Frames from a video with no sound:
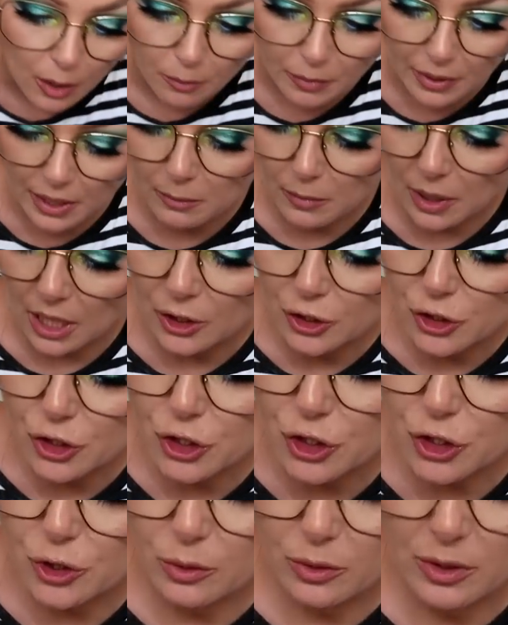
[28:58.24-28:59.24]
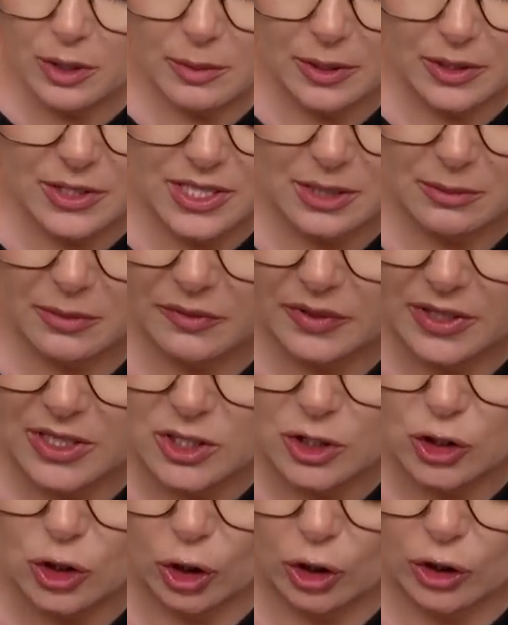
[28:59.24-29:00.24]
but I'm unsure about some of
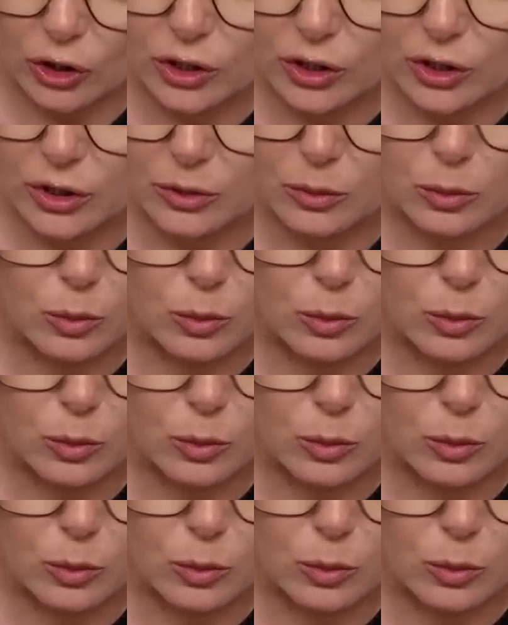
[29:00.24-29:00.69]
these darker